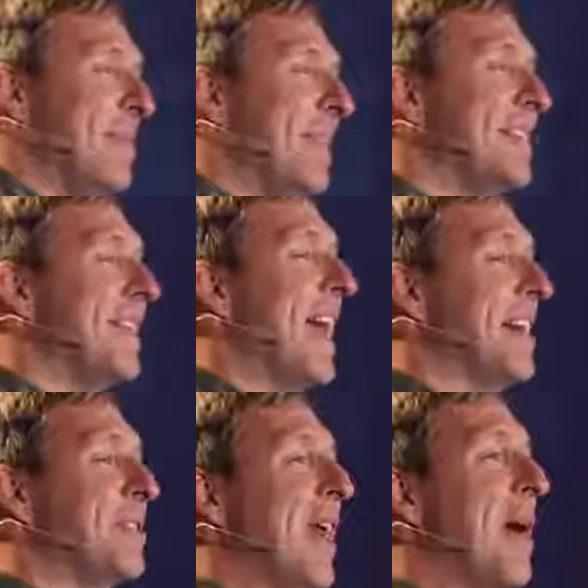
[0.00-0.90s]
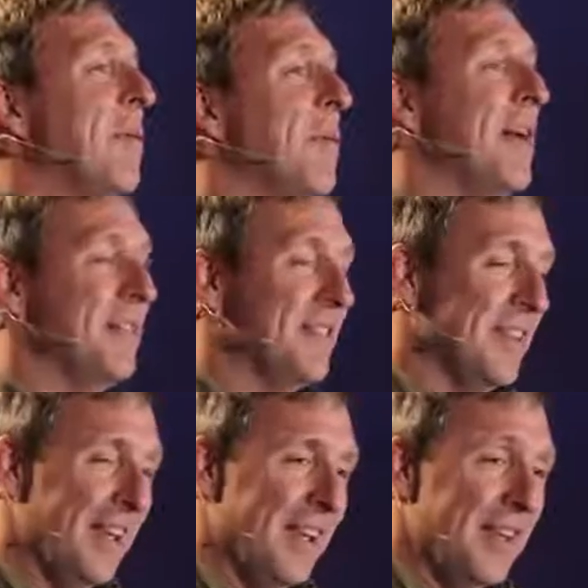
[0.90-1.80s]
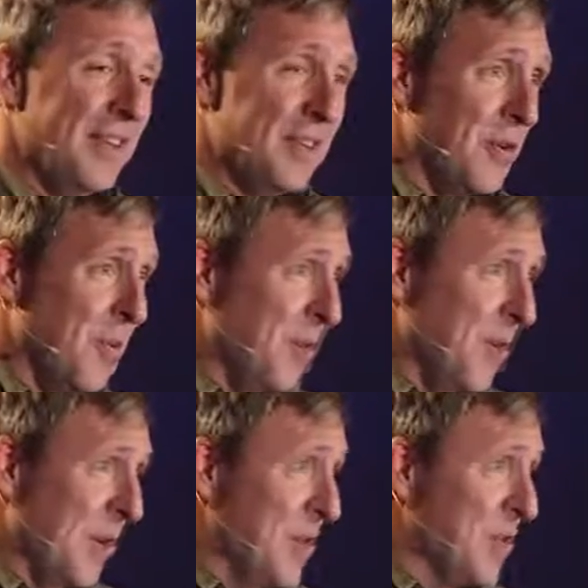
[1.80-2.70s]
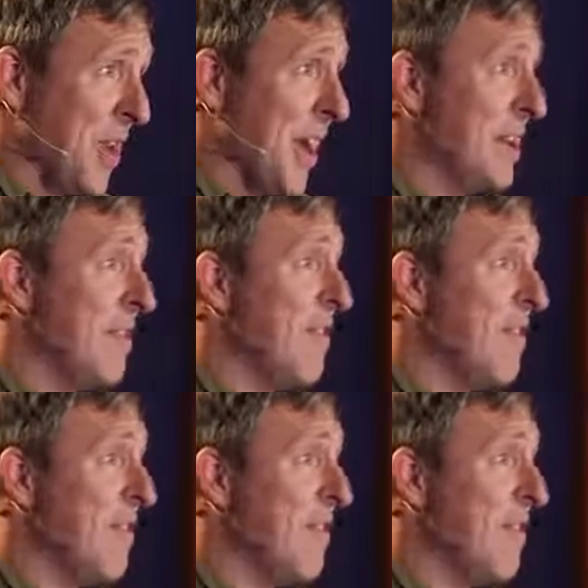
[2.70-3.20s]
But that's not actually how it was. So what you just got is a